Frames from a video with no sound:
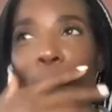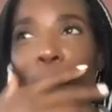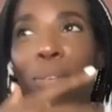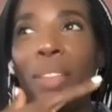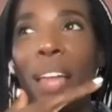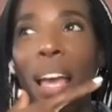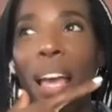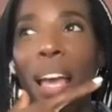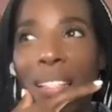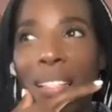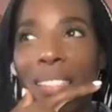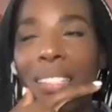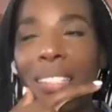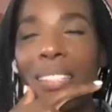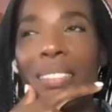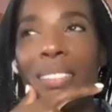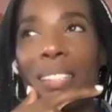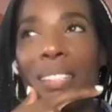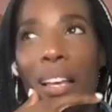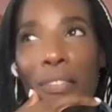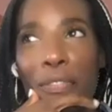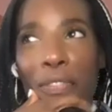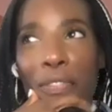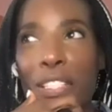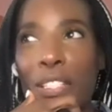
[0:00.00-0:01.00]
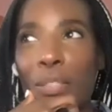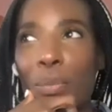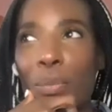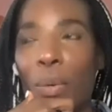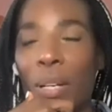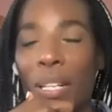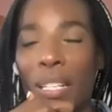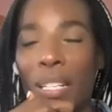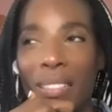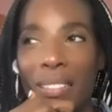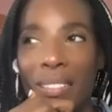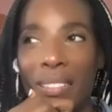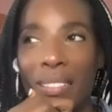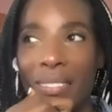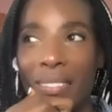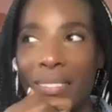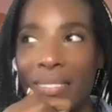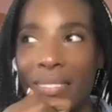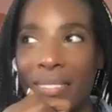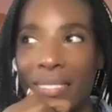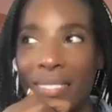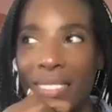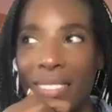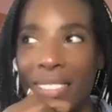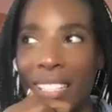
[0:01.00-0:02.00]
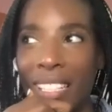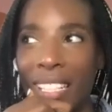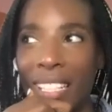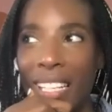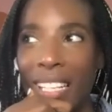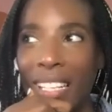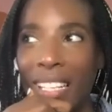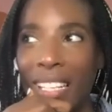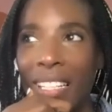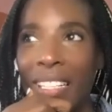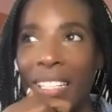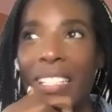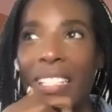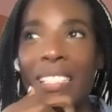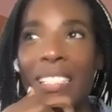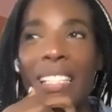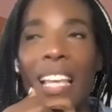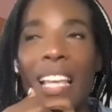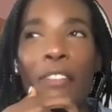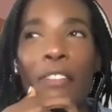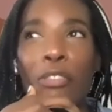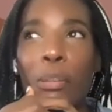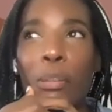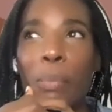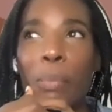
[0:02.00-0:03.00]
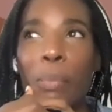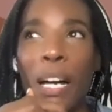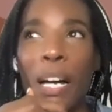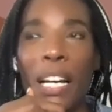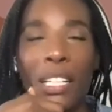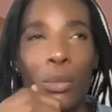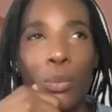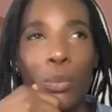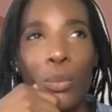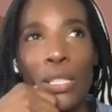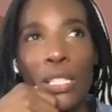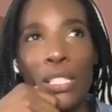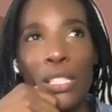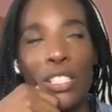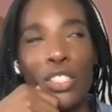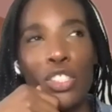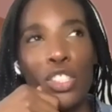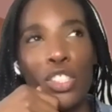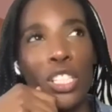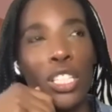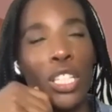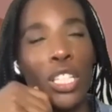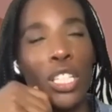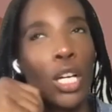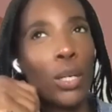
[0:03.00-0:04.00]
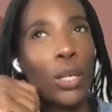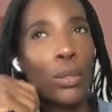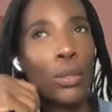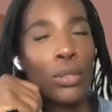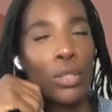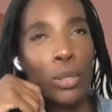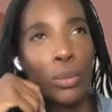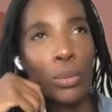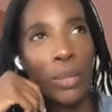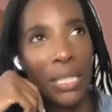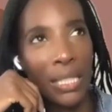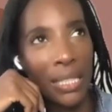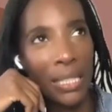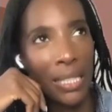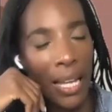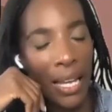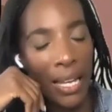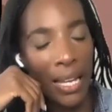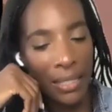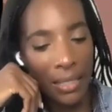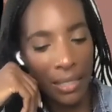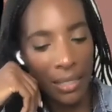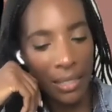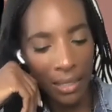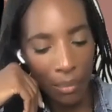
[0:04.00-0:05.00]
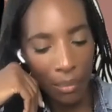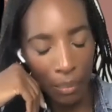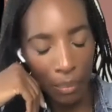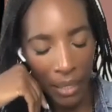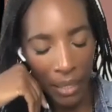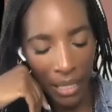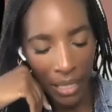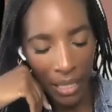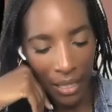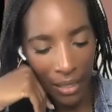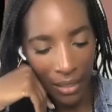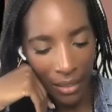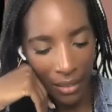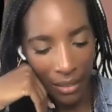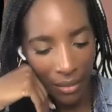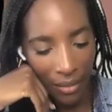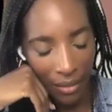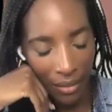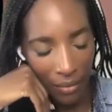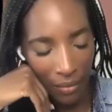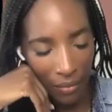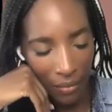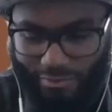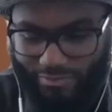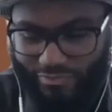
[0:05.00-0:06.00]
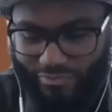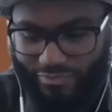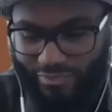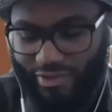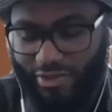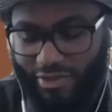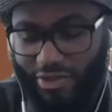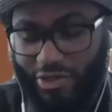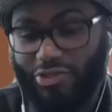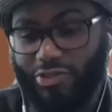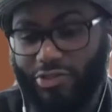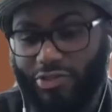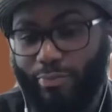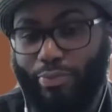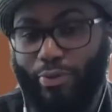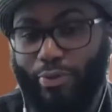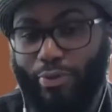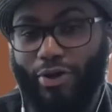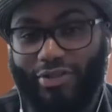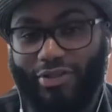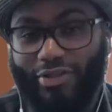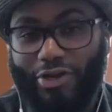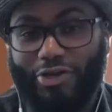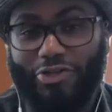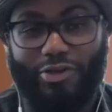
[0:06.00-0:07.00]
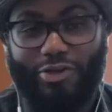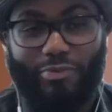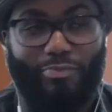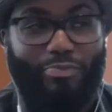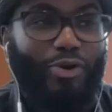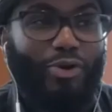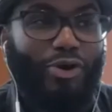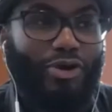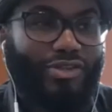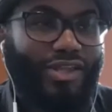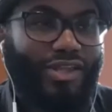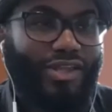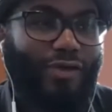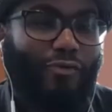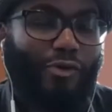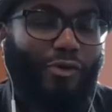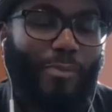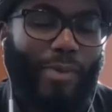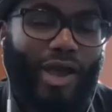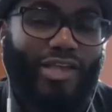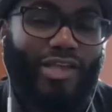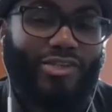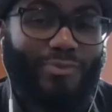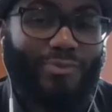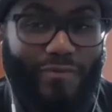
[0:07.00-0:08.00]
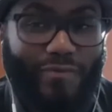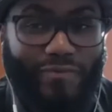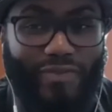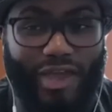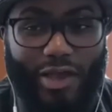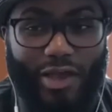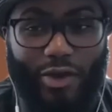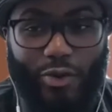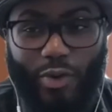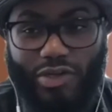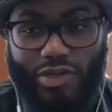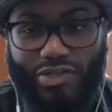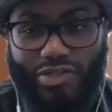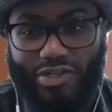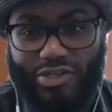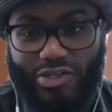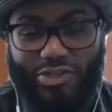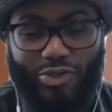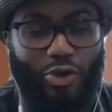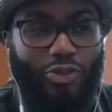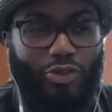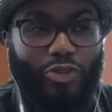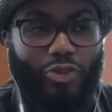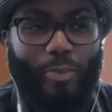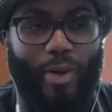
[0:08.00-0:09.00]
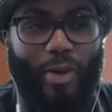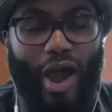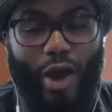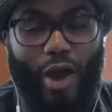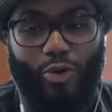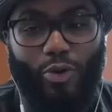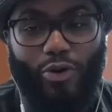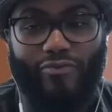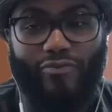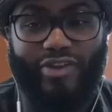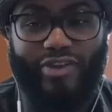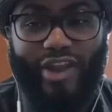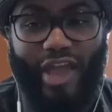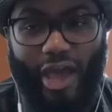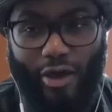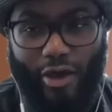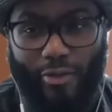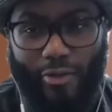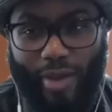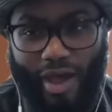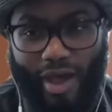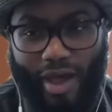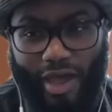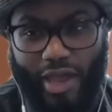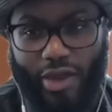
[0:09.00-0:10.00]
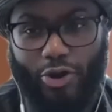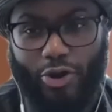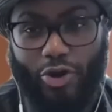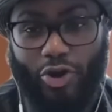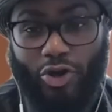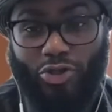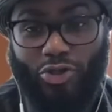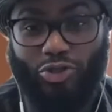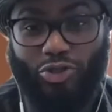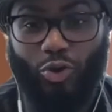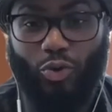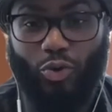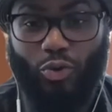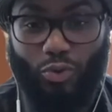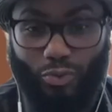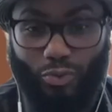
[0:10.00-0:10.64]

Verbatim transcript: Oh, that's the toughest one because everybody wants the cheat code to a test. But right. There's a book. There's a book that reminds me of that question. It's called "The Power of Now" by Eckhart Tolle.